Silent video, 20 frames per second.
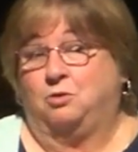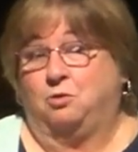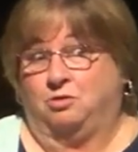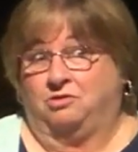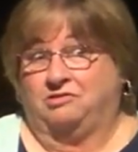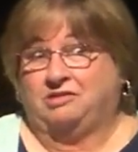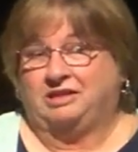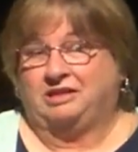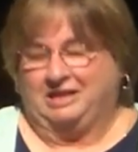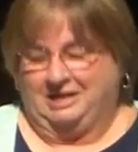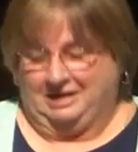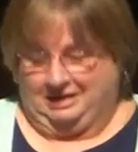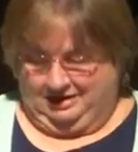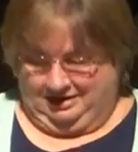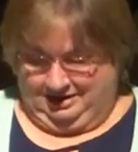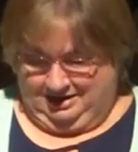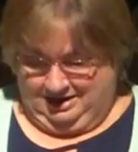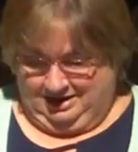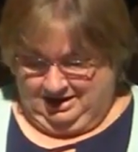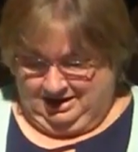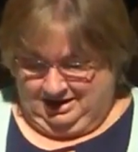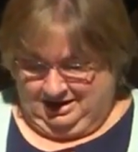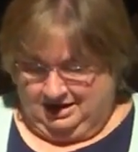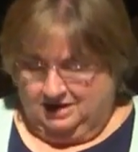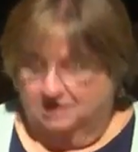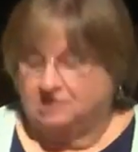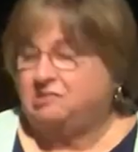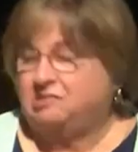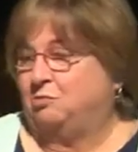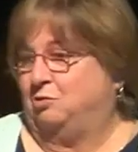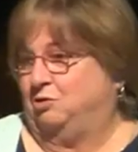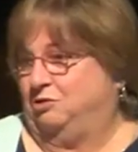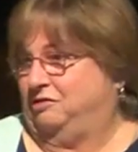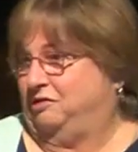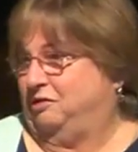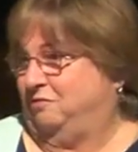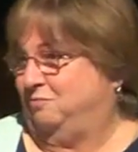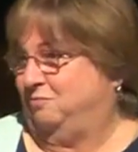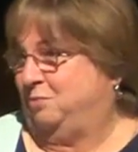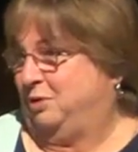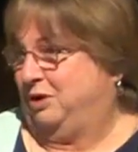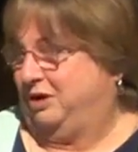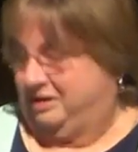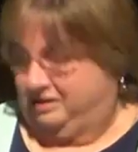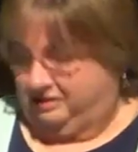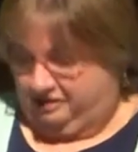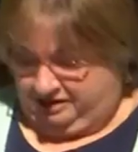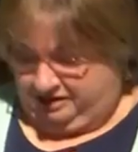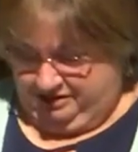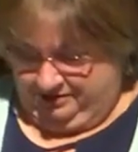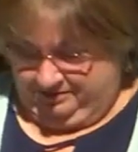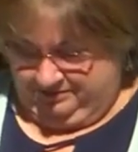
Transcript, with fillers: or sing his words of praise.